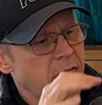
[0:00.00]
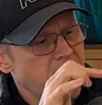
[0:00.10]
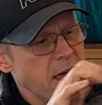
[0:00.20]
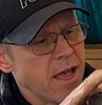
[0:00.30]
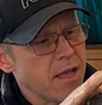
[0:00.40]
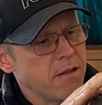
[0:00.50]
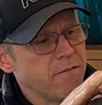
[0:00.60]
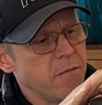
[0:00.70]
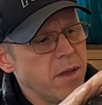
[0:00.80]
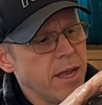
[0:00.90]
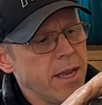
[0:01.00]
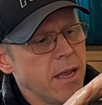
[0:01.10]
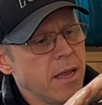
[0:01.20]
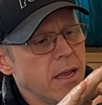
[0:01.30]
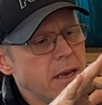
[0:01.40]
That, for me,
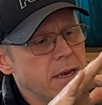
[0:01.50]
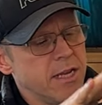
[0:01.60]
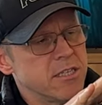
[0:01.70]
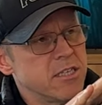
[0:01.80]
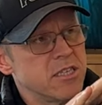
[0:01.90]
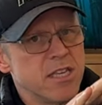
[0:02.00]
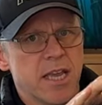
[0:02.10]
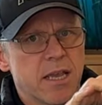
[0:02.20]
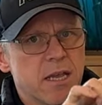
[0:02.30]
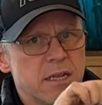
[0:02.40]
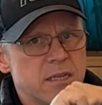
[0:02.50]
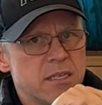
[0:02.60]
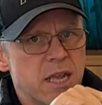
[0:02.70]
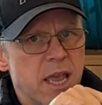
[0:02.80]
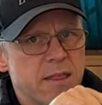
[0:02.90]
needs to stick and
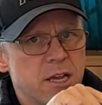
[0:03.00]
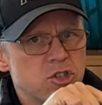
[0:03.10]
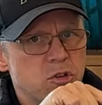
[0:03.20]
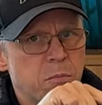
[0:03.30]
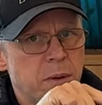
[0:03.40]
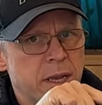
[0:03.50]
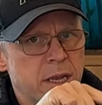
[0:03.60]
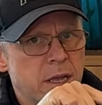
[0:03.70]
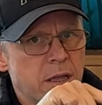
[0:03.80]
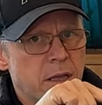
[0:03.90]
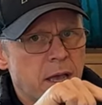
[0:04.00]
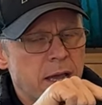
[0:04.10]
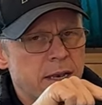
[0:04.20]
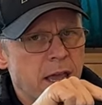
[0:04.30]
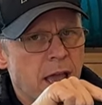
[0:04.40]
stay, and that should be,
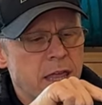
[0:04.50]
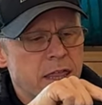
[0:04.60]
and I